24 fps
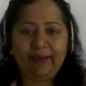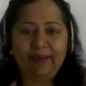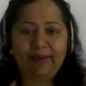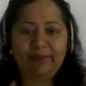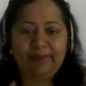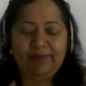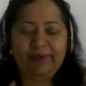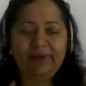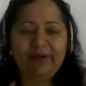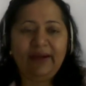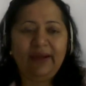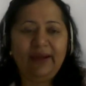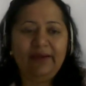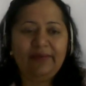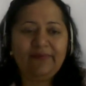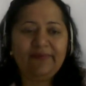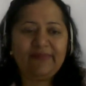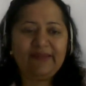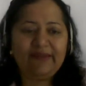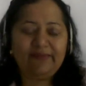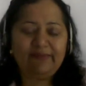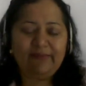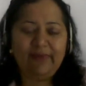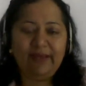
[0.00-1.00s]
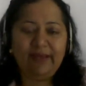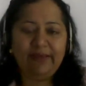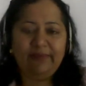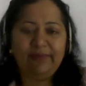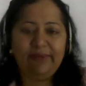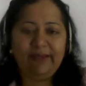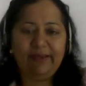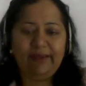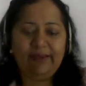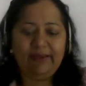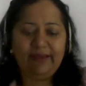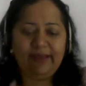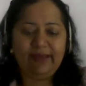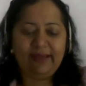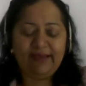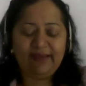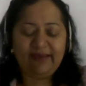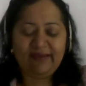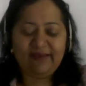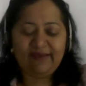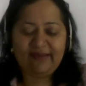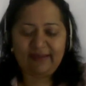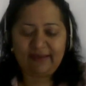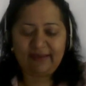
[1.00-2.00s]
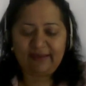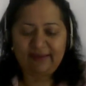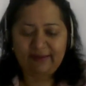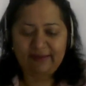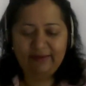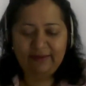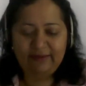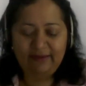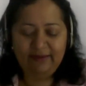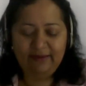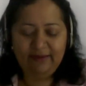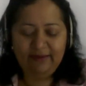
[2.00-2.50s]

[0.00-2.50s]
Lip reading: perhaps it might be easier